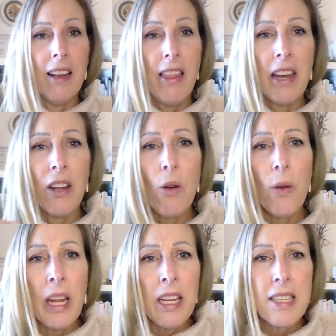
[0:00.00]
then go
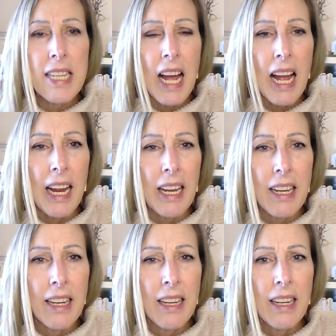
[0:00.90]
inside
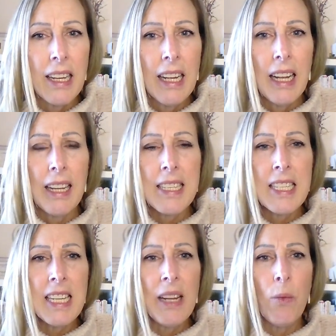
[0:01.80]
and
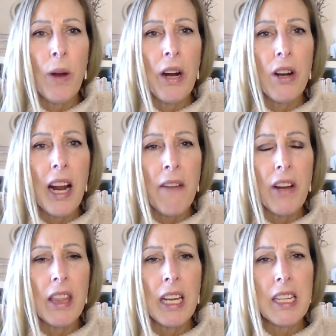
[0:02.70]
see where
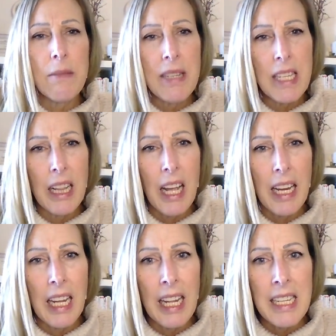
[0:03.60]
everything is
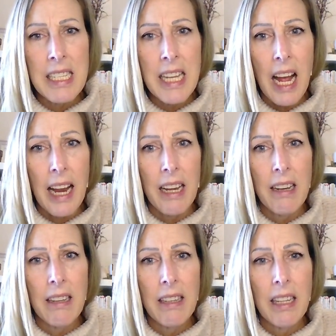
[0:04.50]
misaligning inside,
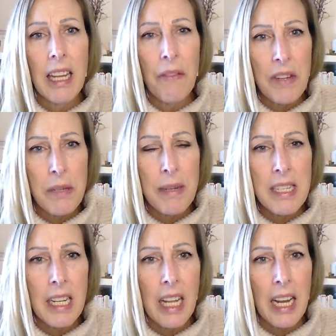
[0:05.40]
if it's
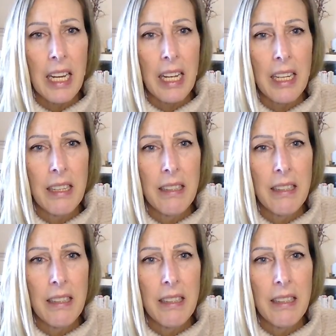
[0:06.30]
misaligning.